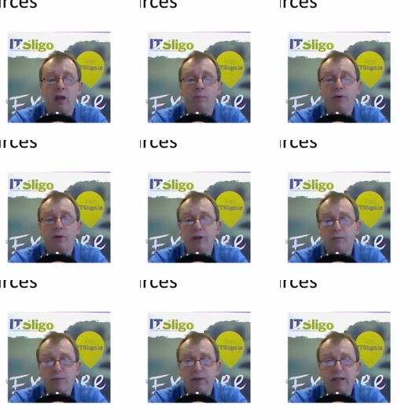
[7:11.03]
But it
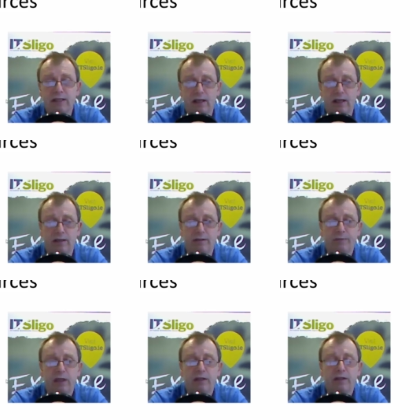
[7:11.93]
must be said
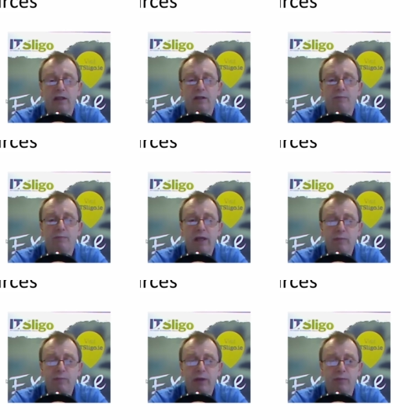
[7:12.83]
that
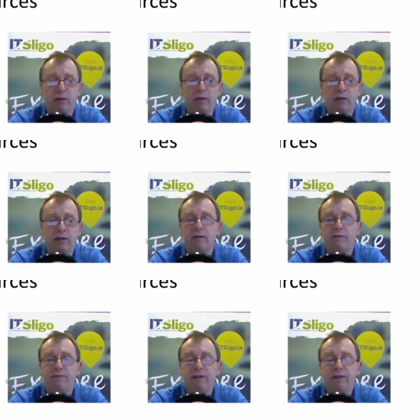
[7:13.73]
many people
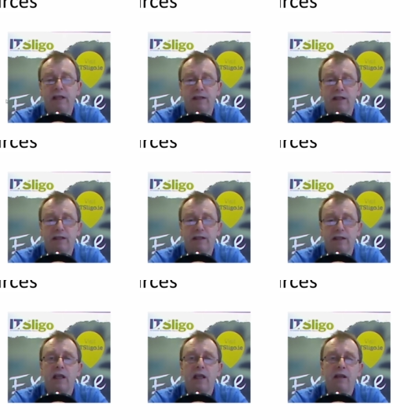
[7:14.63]
feel that
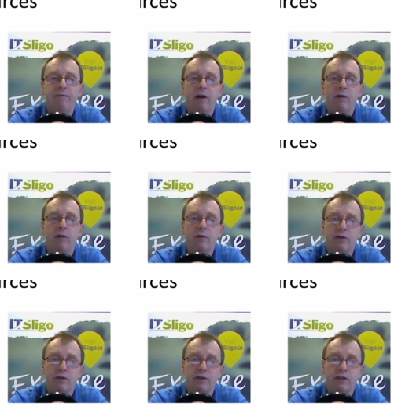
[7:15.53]
if a
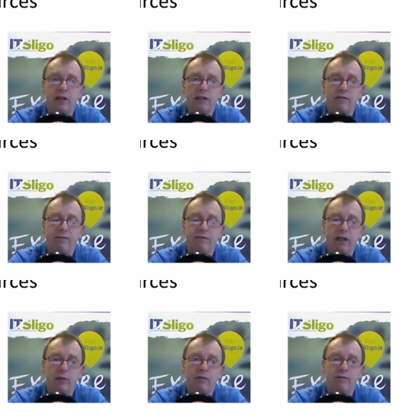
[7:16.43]
resource is
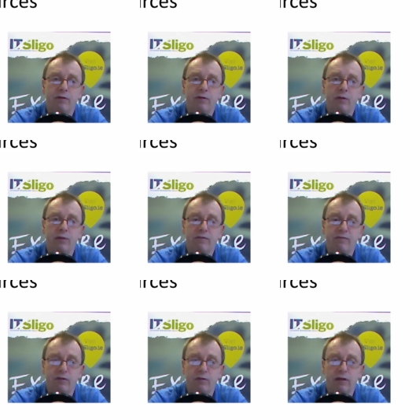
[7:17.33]
available for public
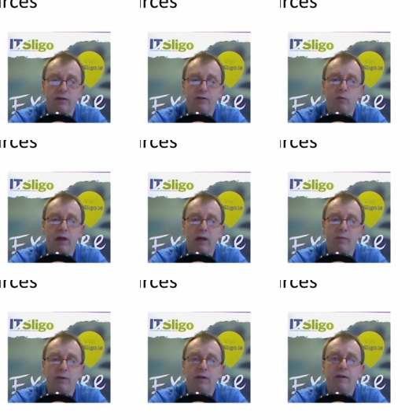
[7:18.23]
viewing on the
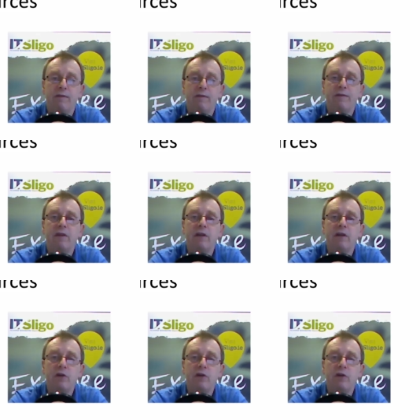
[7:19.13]
web, then they
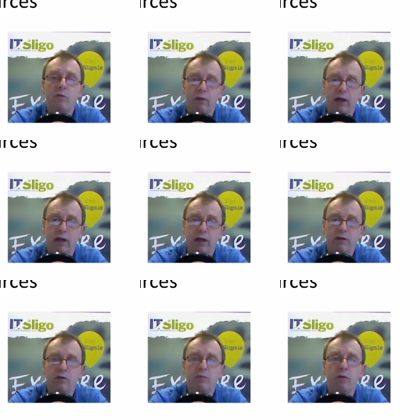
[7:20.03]
don't mind
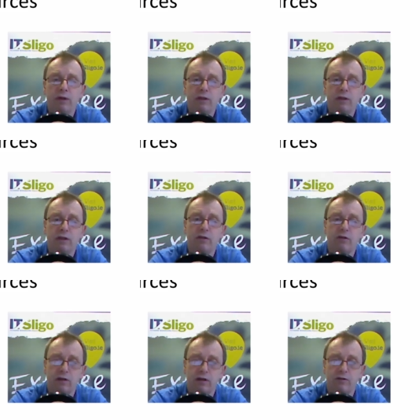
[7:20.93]
you pointing your
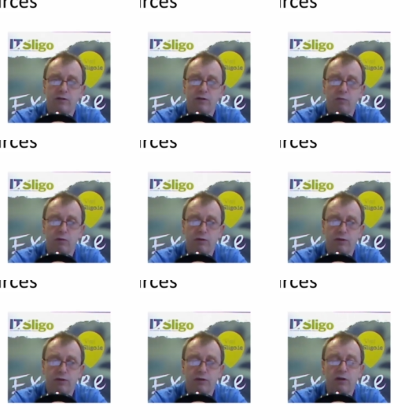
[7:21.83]
learners
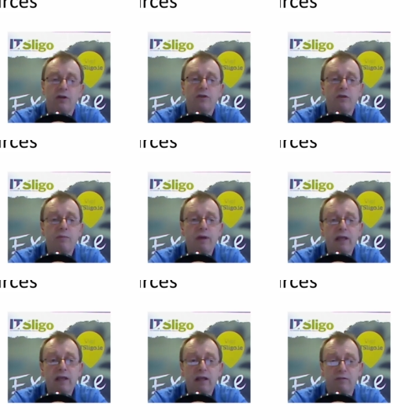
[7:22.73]
towards it. So you
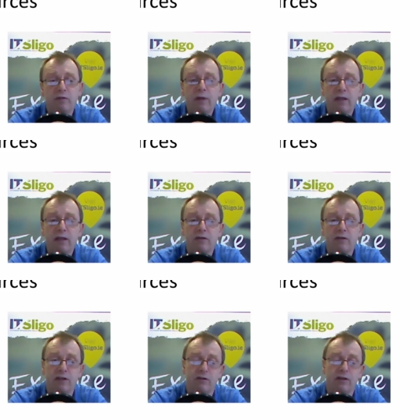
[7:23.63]
may have you may
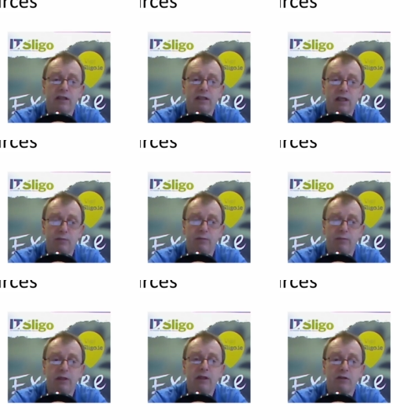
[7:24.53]
consider it
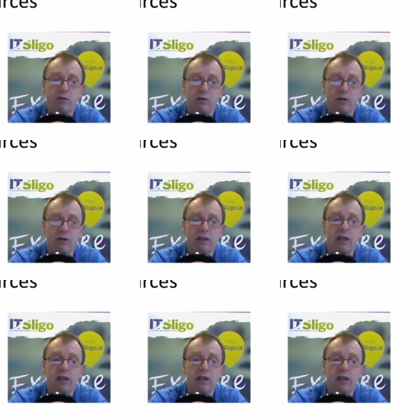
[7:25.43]
acceptable in your course